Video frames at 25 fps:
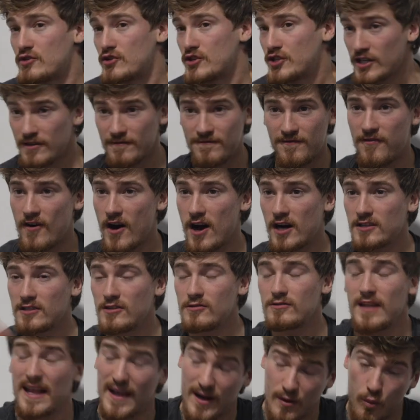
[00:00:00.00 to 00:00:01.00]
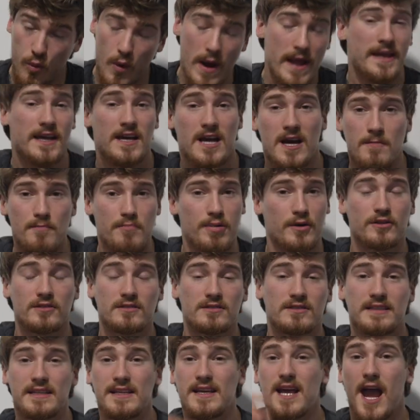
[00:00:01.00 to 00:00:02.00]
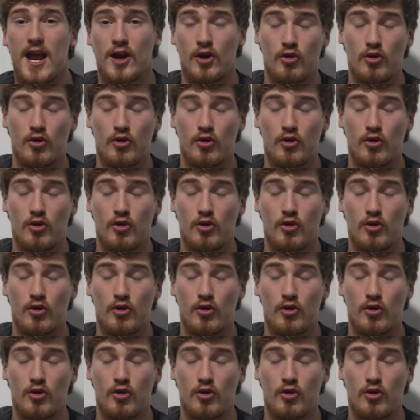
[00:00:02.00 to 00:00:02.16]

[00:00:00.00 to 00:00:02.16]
should follow, like, wake up early,